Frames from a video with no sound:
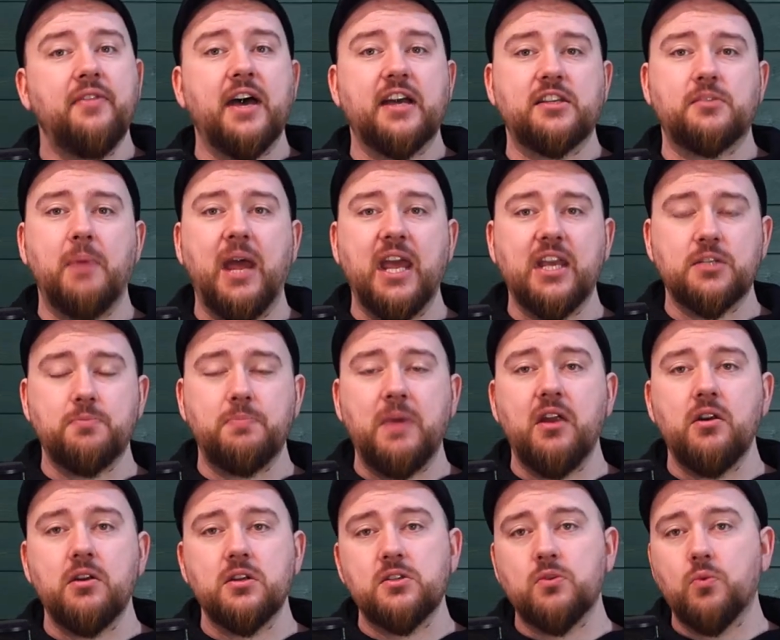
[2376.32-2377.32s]
That's my
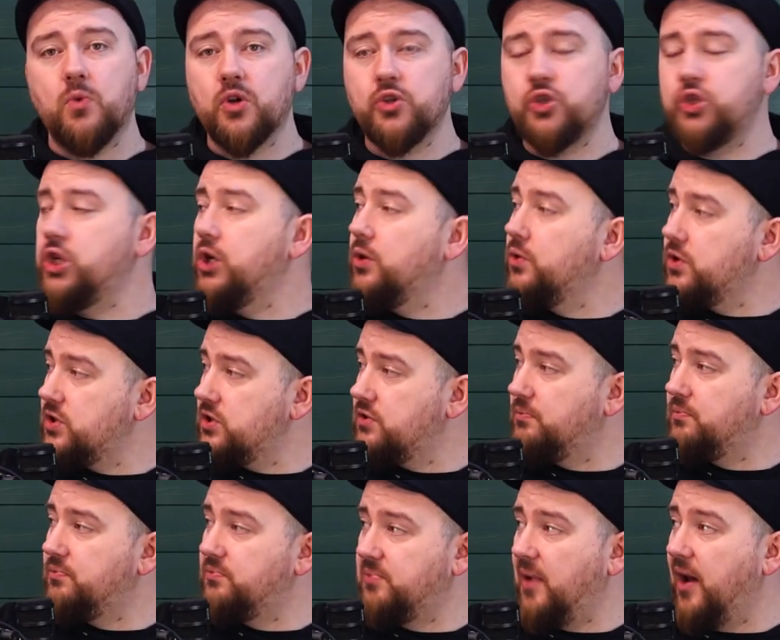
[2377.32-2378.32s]
experience of what
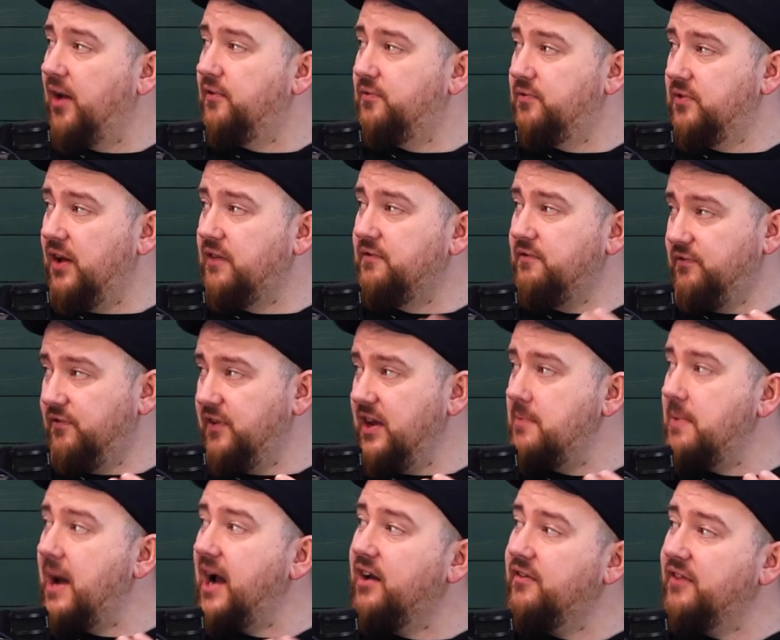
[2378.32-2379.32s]
students have and
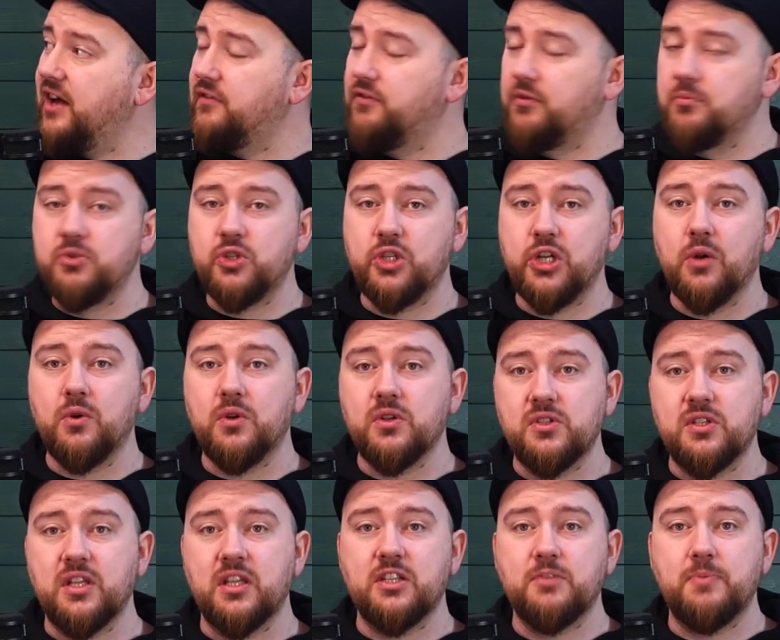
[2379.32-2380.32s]
feedback I've had from
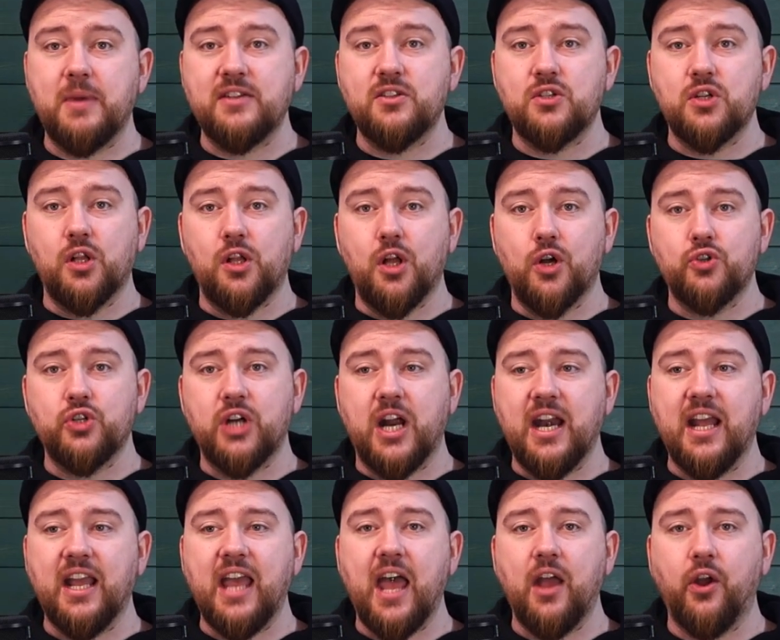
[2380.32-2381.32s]
students, that they spend so long
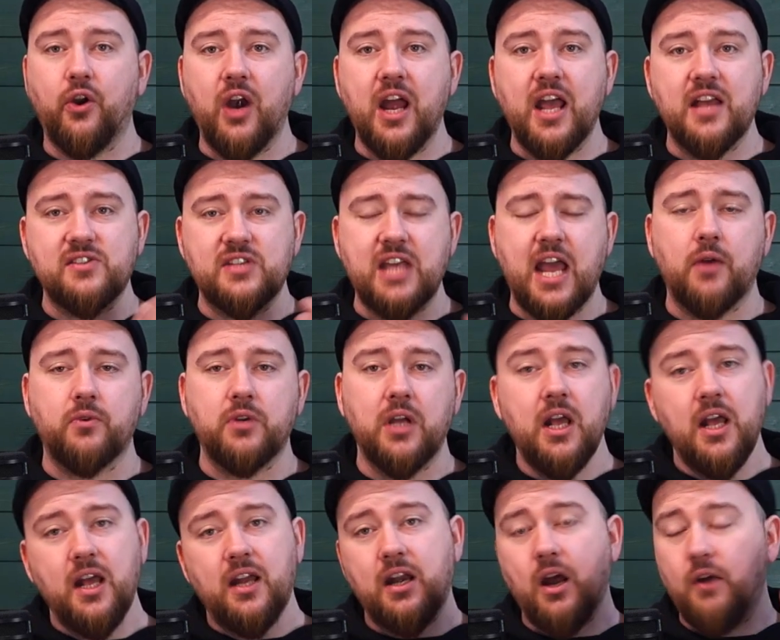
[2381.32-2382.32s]
trying to get a great sound.
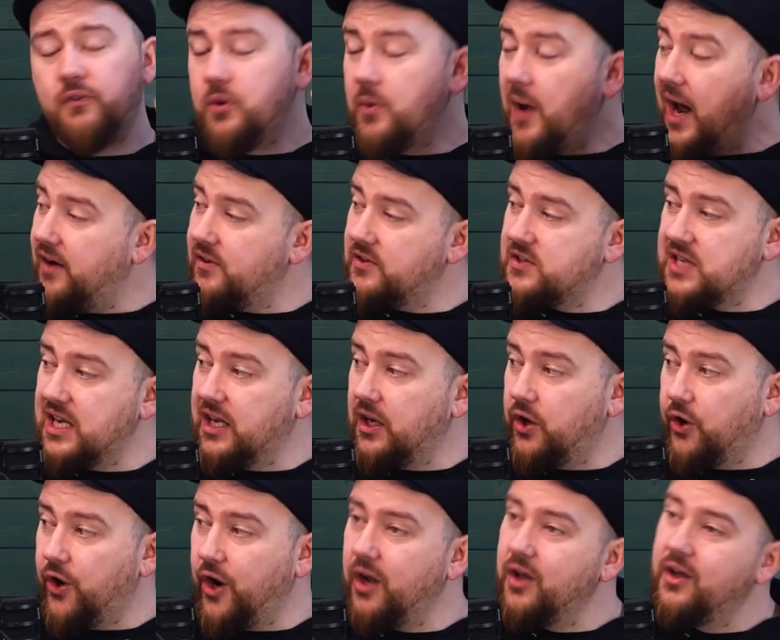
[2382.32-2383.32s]
Now, if you are a
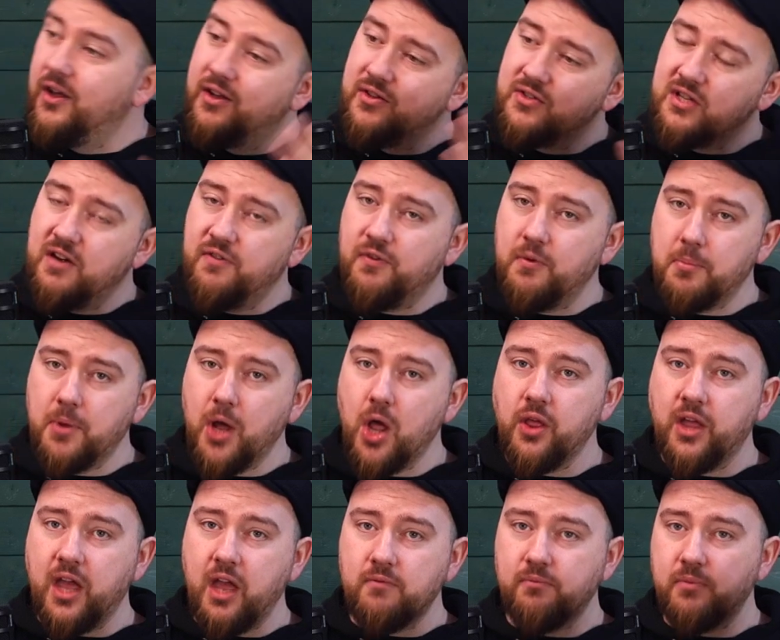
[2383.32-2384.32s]
tinkerer, it's a different
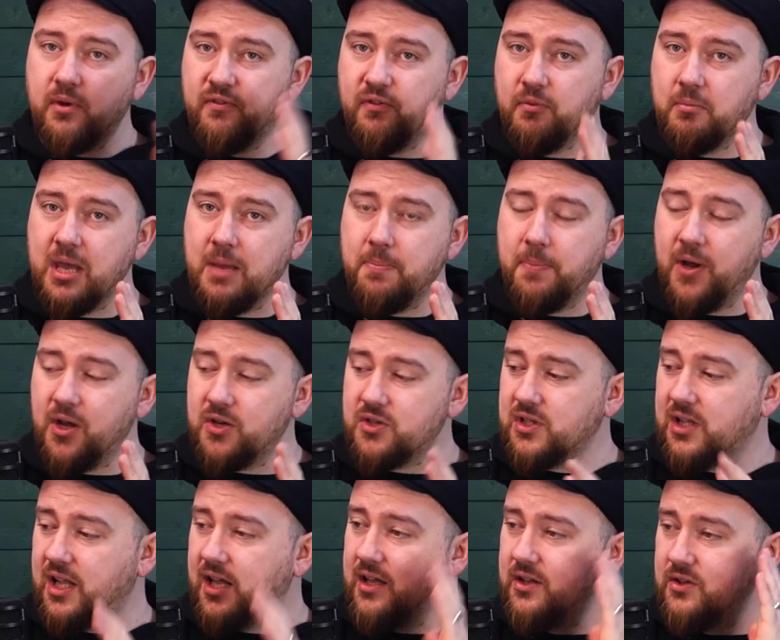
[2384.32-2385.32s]
ballgame. But for me
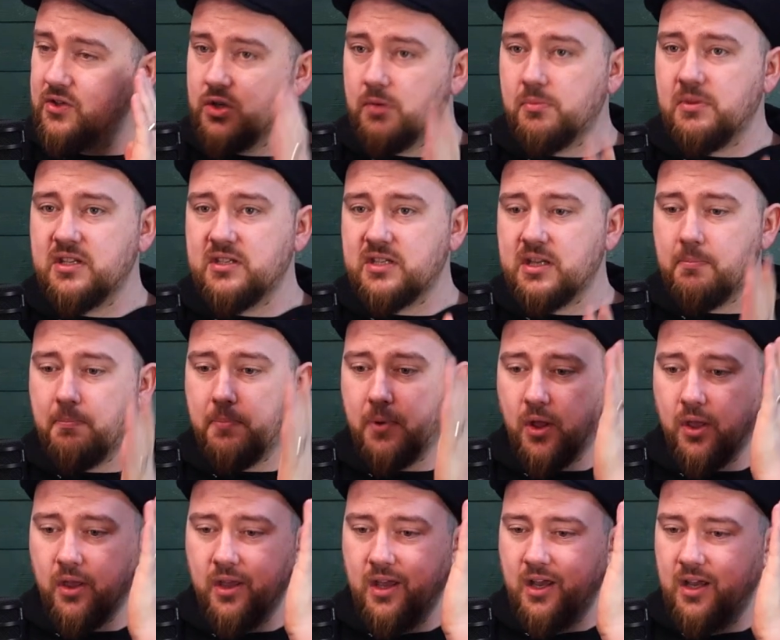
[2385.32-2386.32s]
personally, something
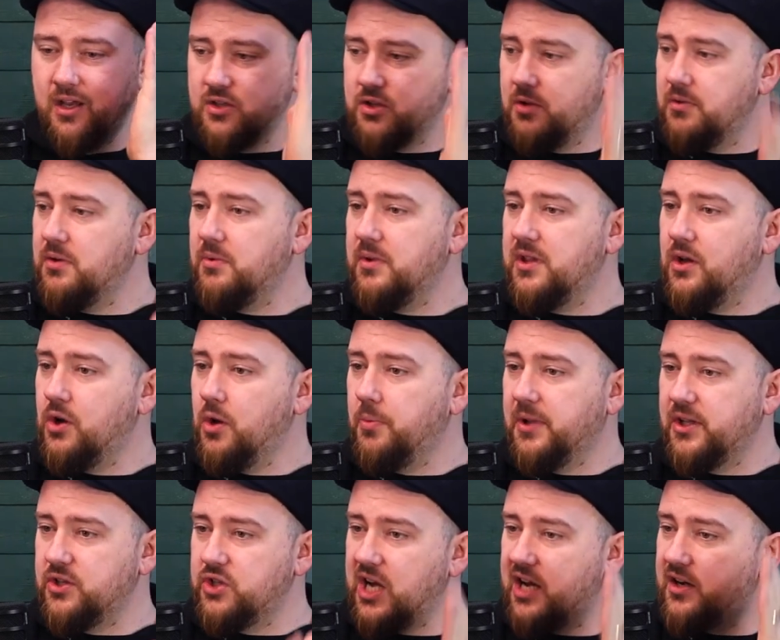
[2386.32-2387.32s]
simple, something with a
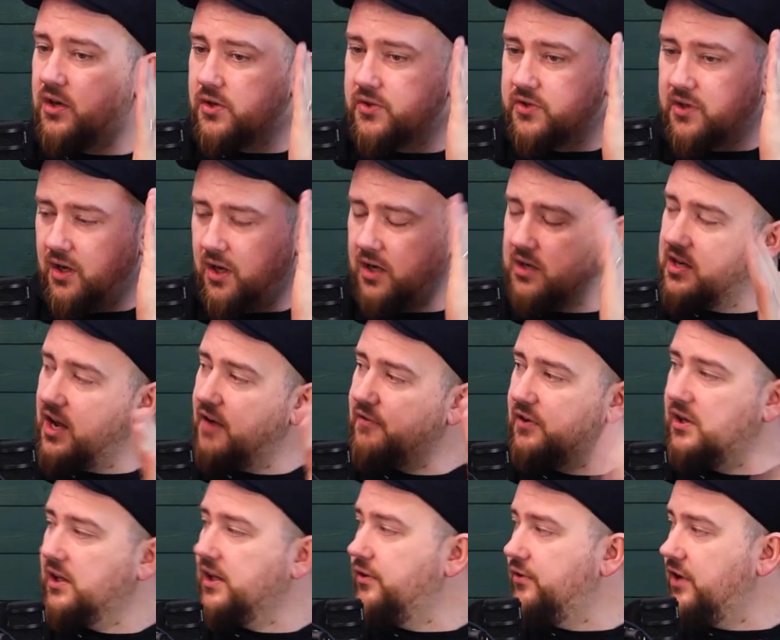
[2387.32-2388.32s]
couple of channels, and
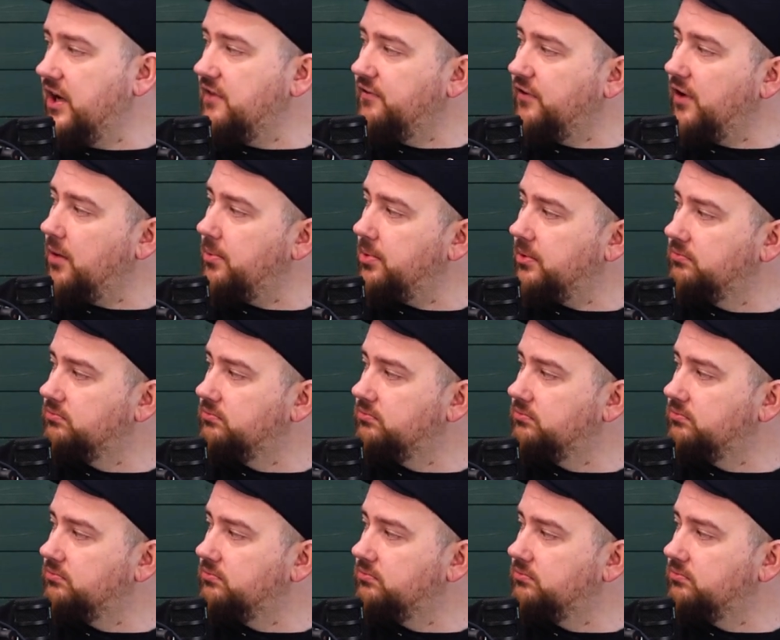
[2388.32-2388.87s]
definitely reverb.